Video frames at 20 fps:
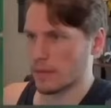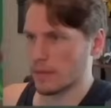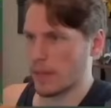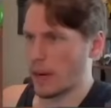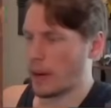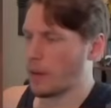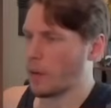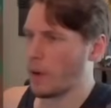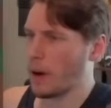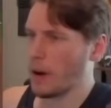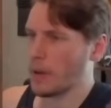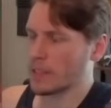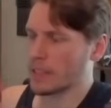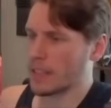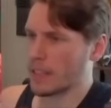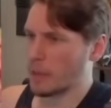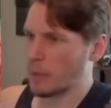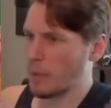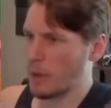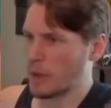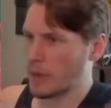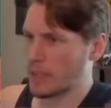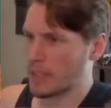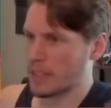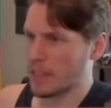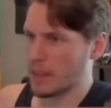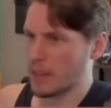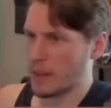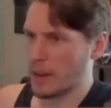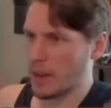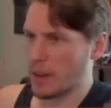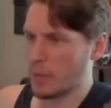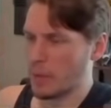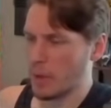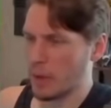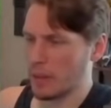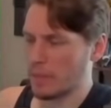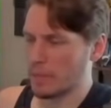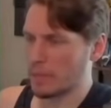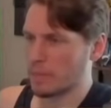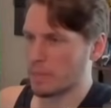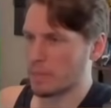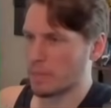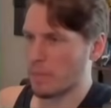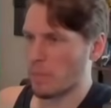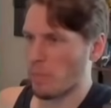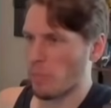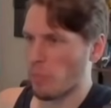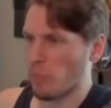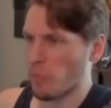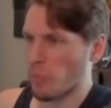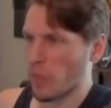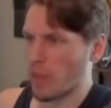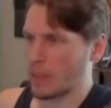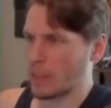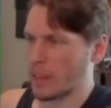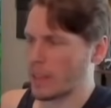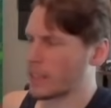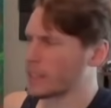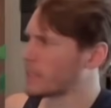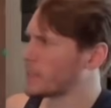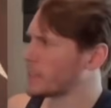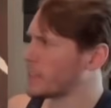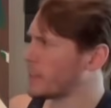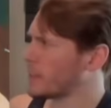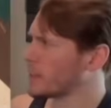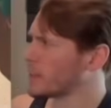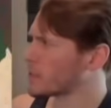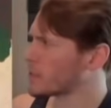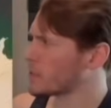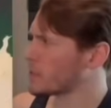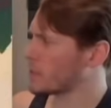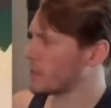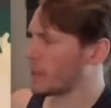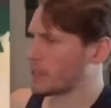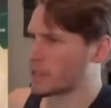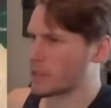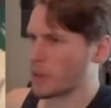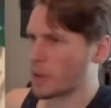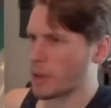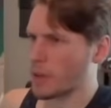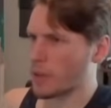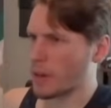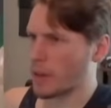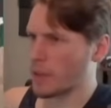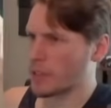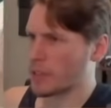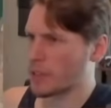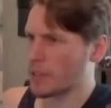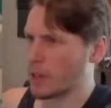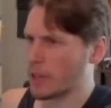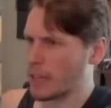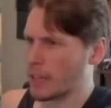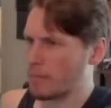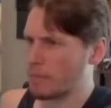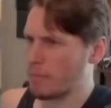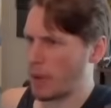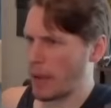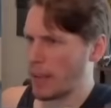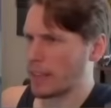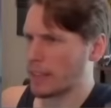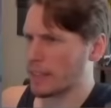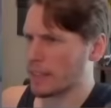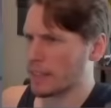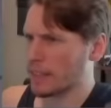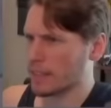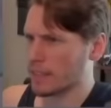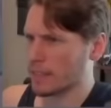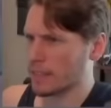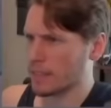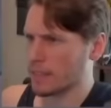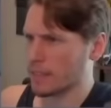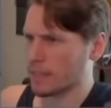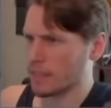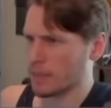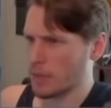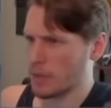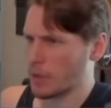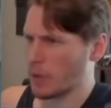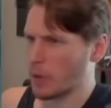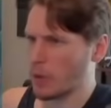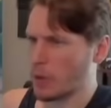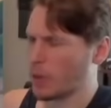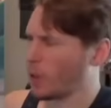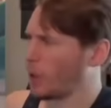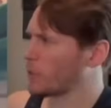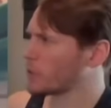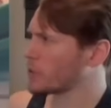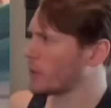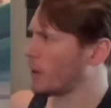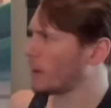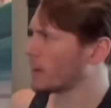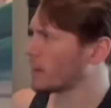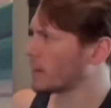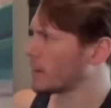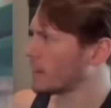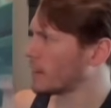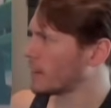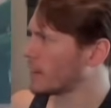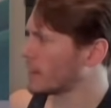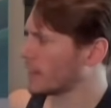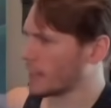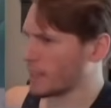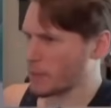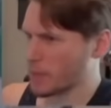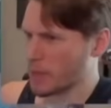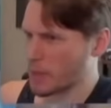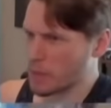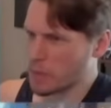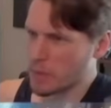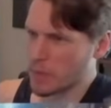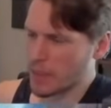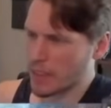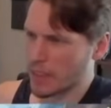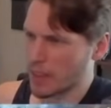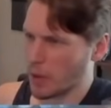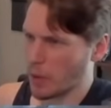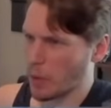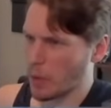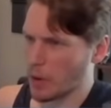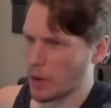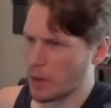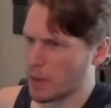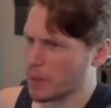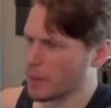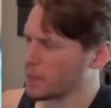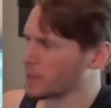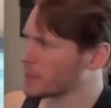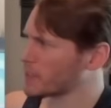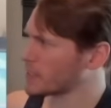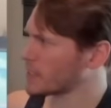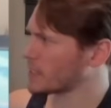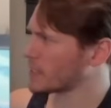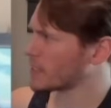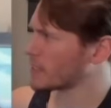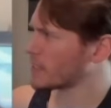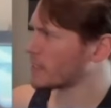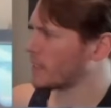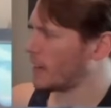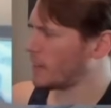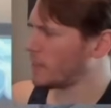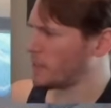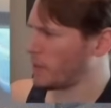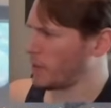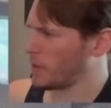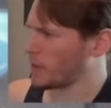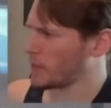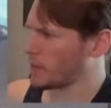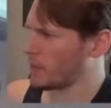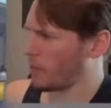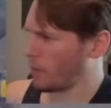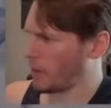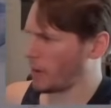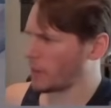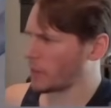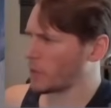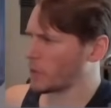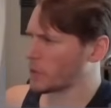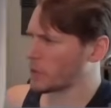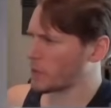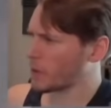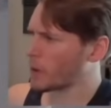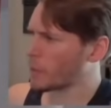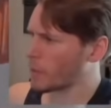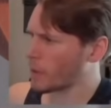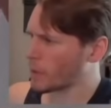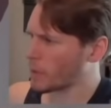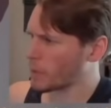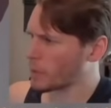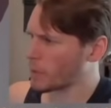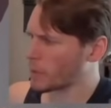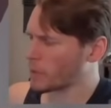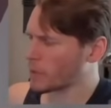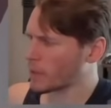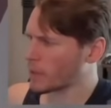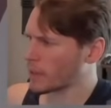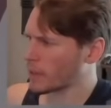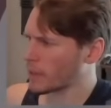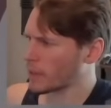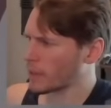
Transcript: I don't know why I was thinking about this the other day, but did I guess I ever tell you that story when I was cooking bacon with no clothes on and I, the and the oil was just? Did I ever tell you that? I told this to you before?